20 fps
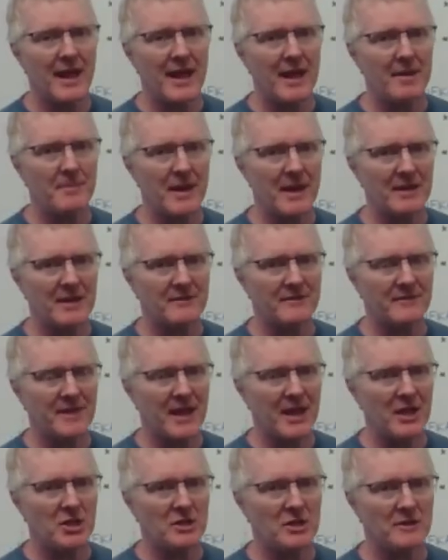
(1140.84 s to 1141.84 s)
a
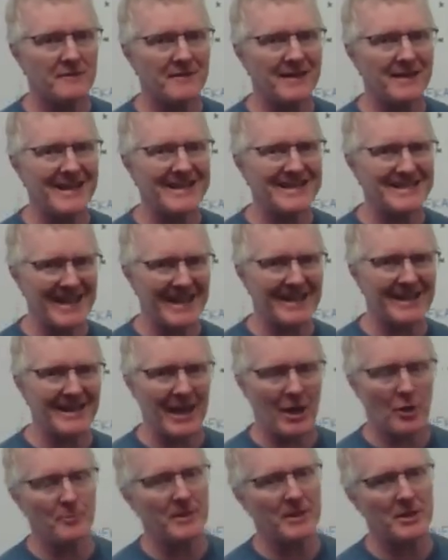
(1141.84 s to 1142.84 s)
magnification of exactly
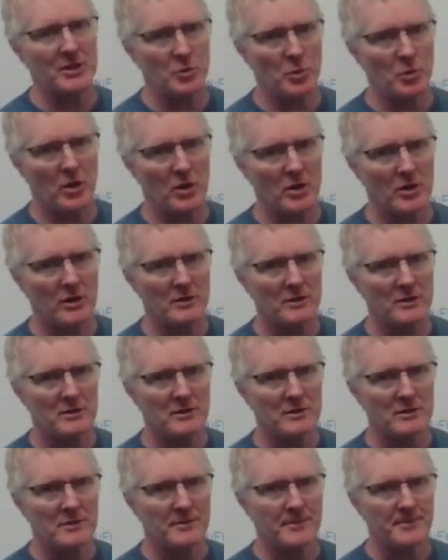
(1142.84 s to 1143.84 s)
how big you are,
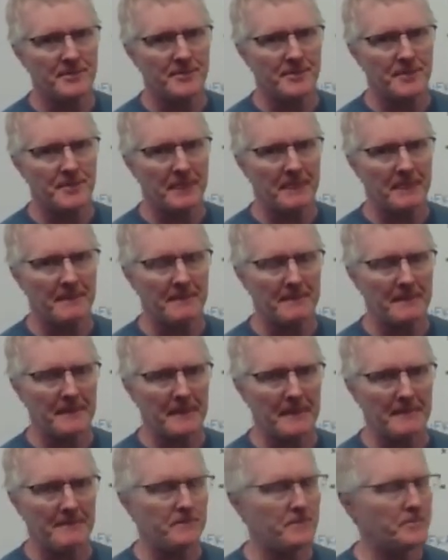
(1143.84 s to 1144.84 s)

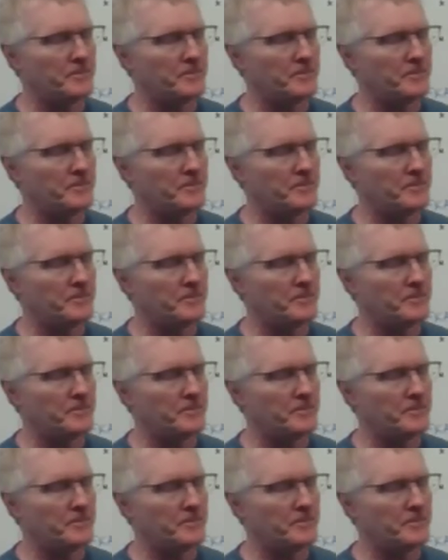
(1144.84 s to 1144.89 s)
okay?